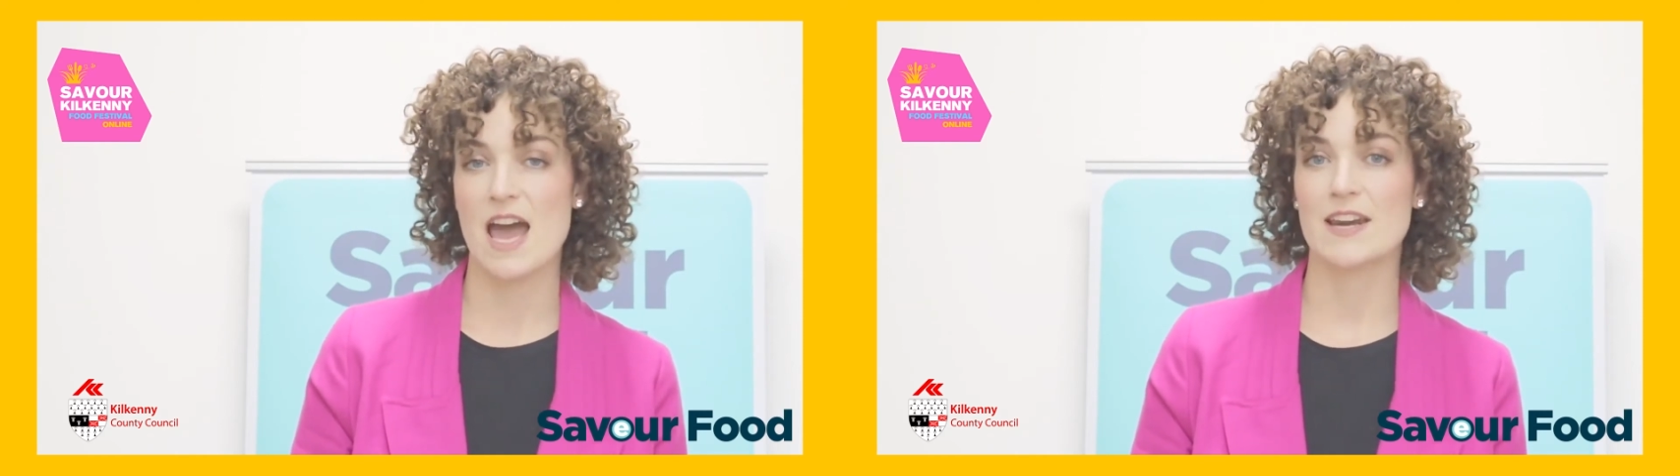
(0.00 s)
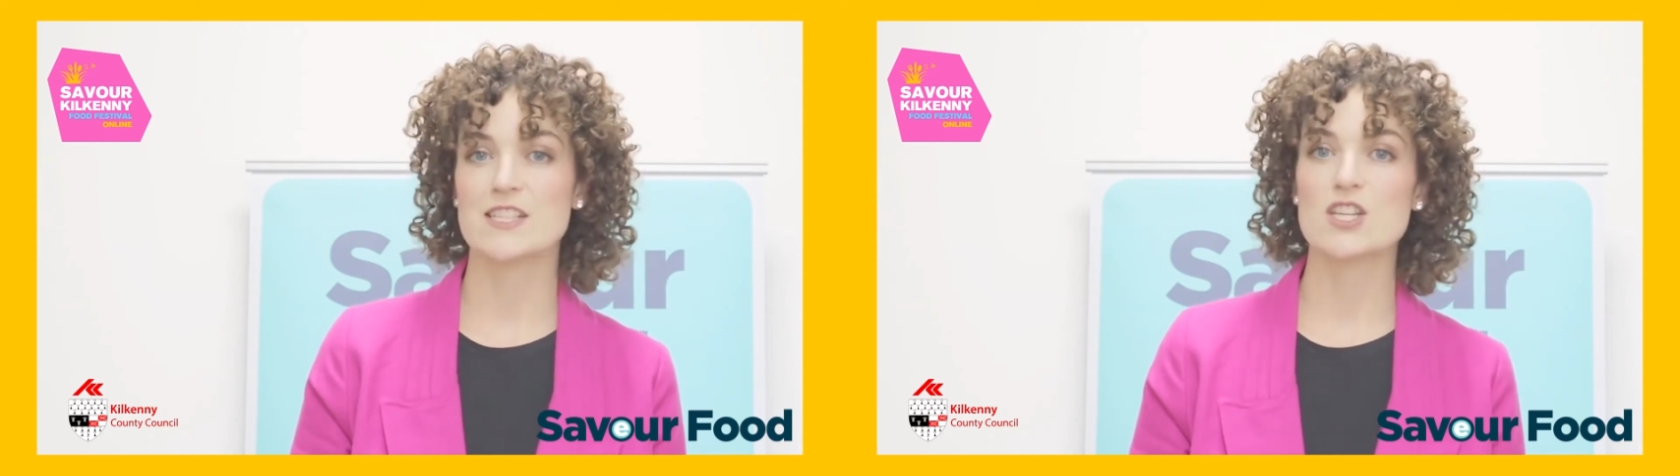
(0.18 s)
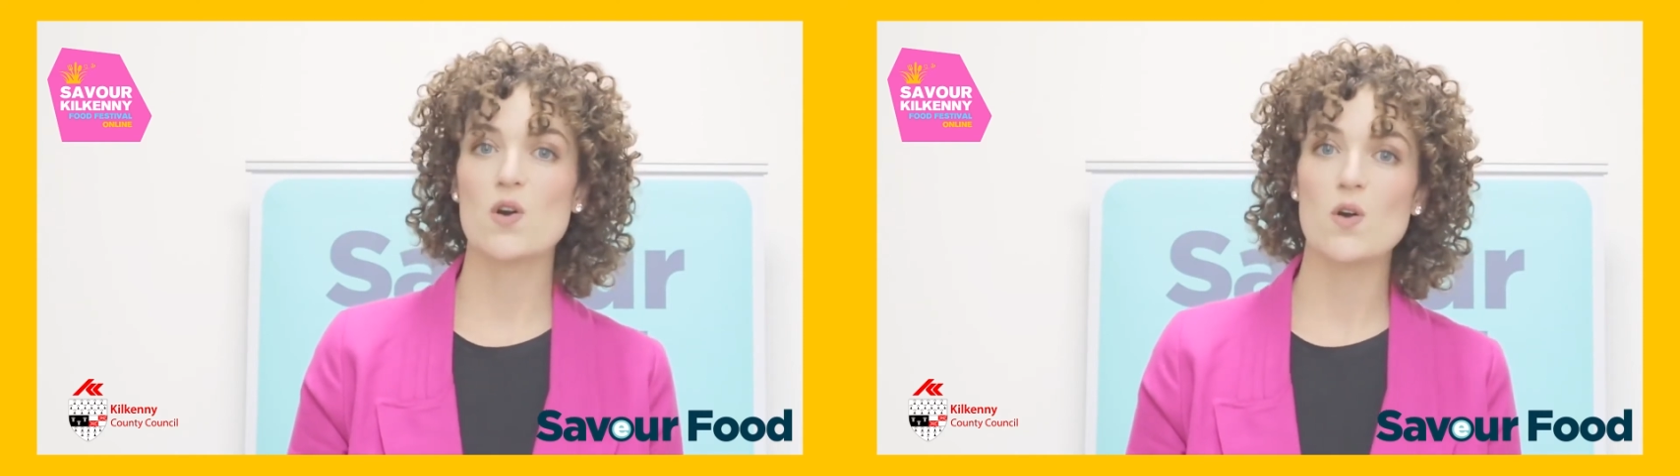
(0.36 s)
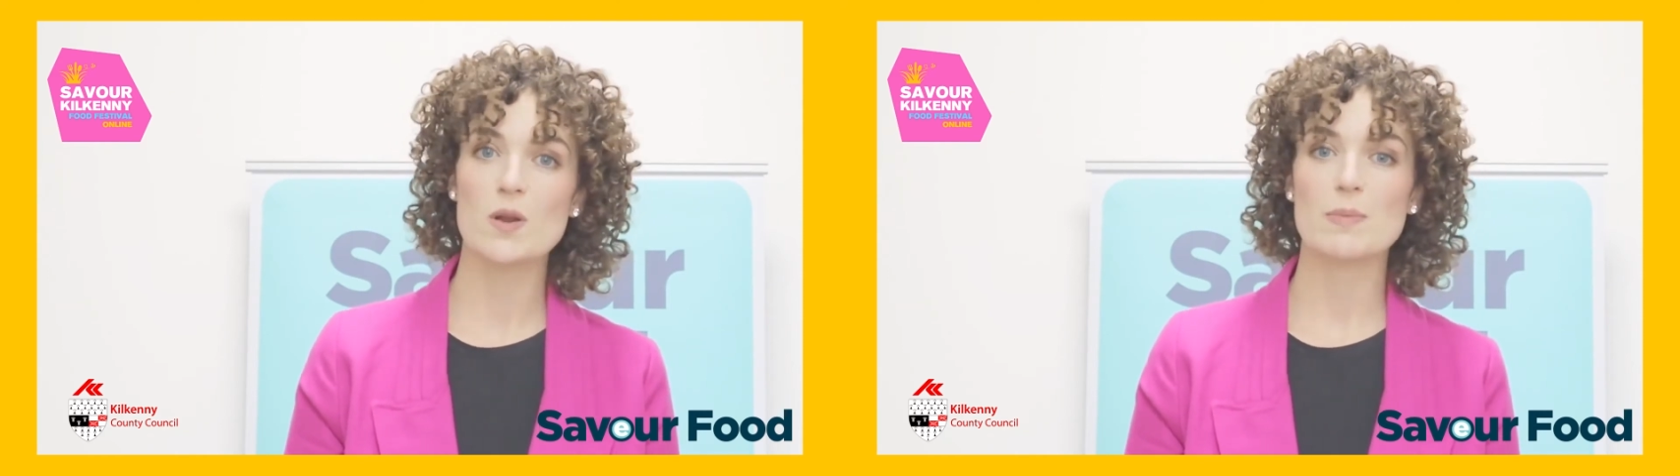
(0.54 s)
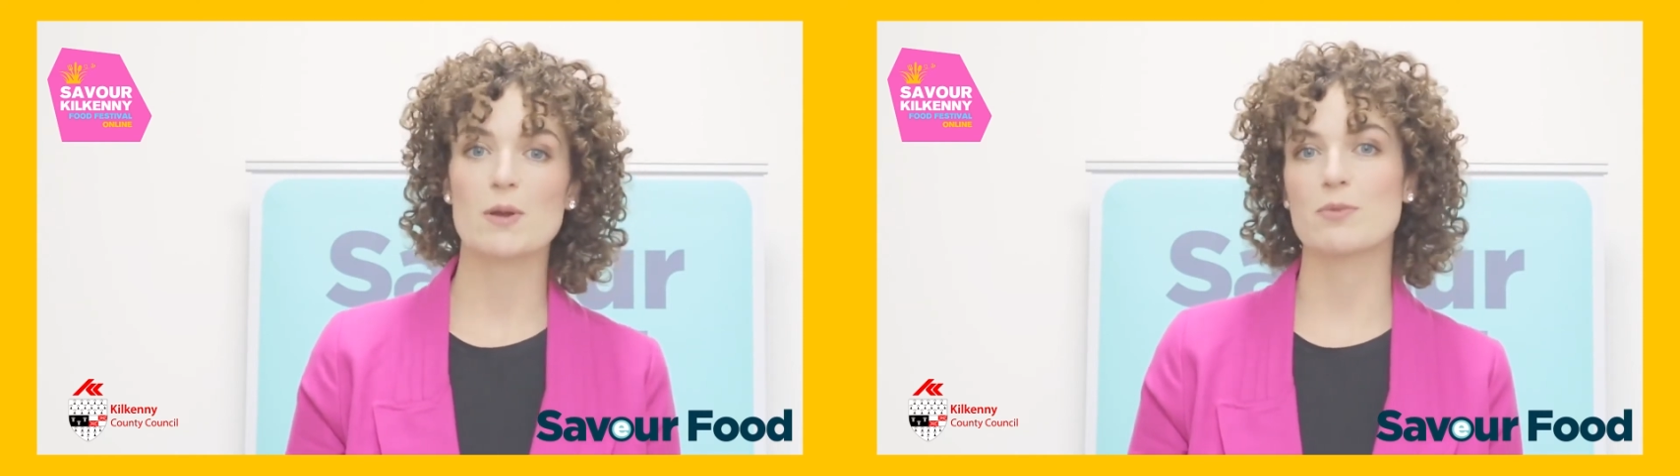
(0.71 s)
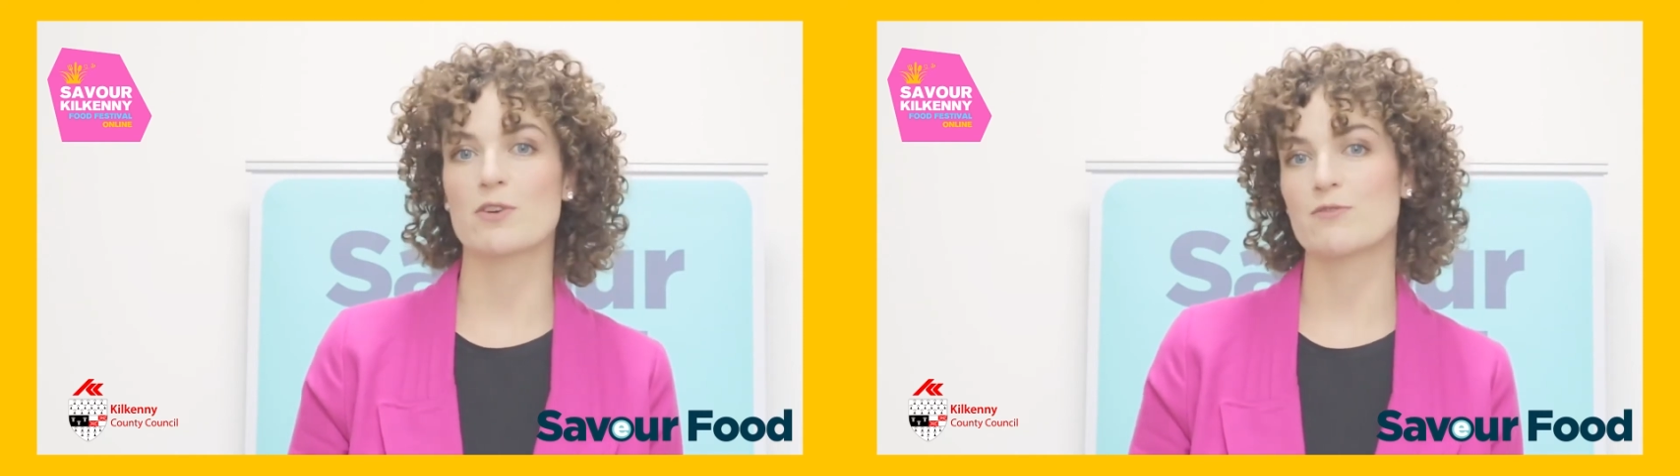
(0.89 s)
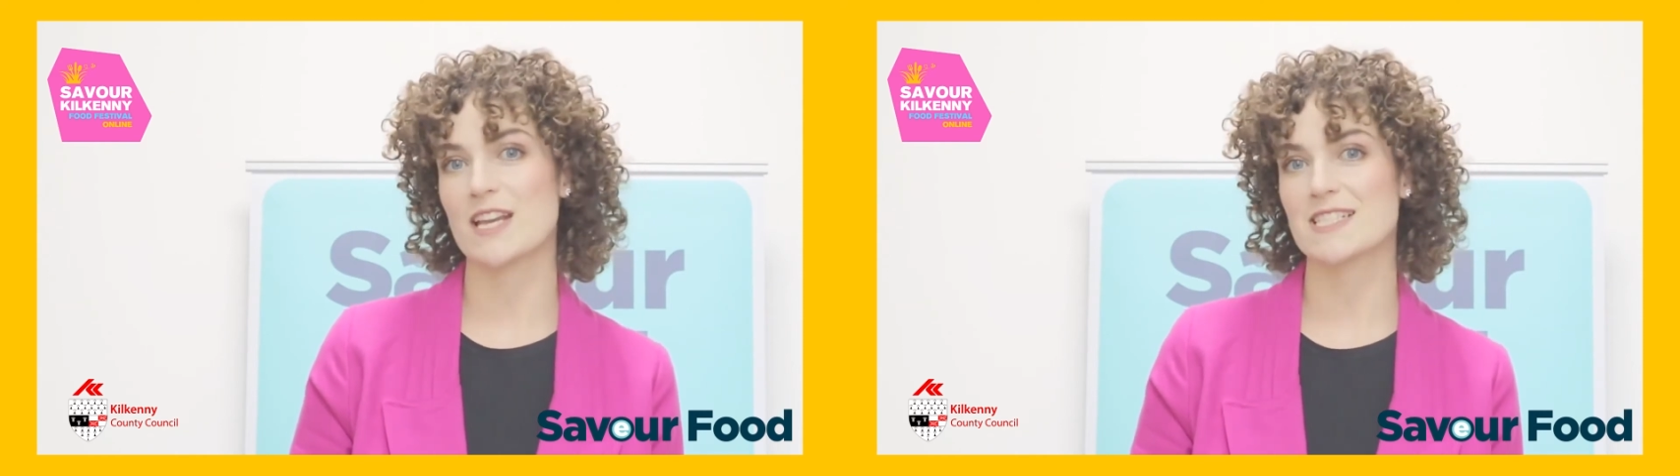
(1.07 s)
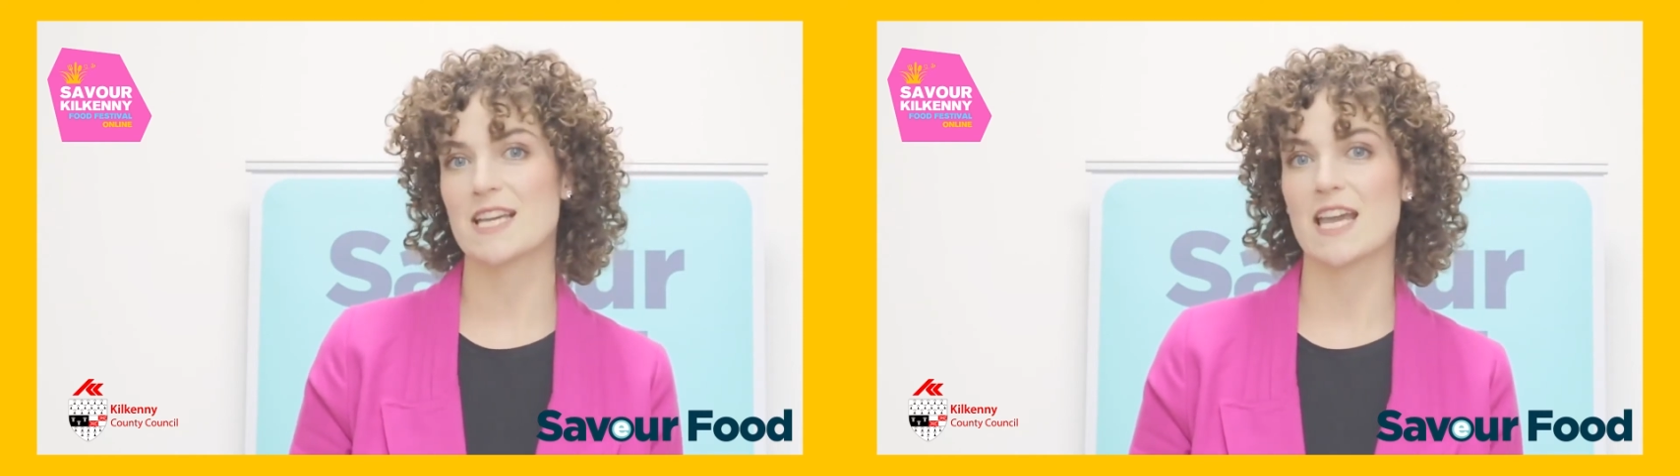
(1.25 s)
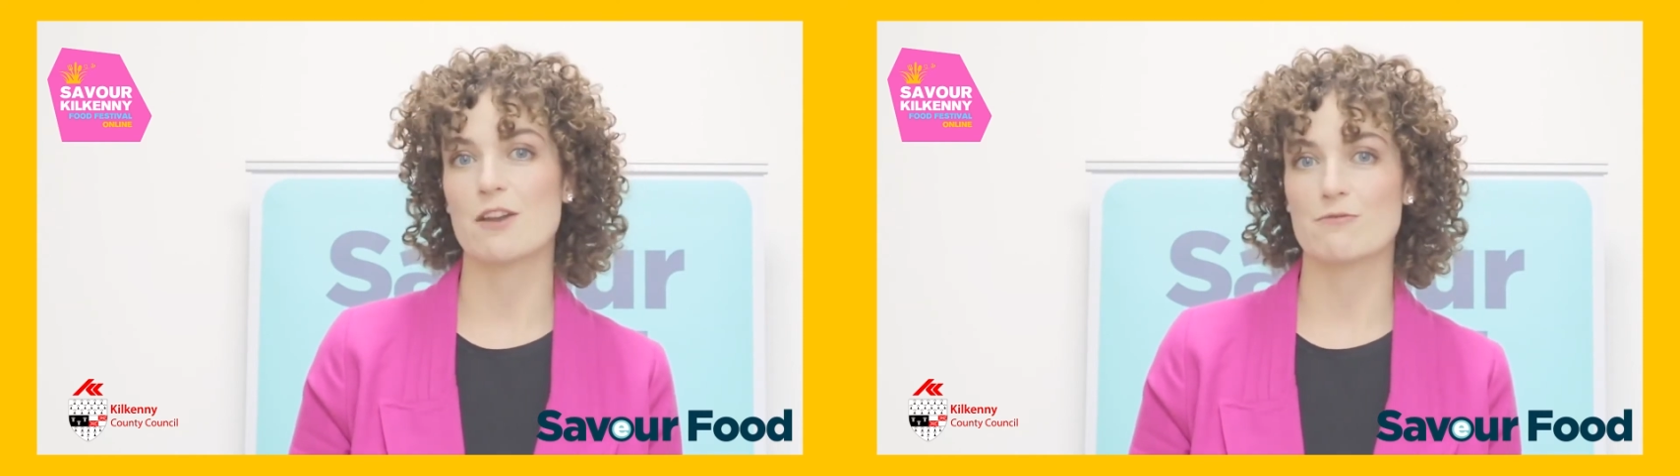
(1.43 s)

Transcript: and it's all about preventing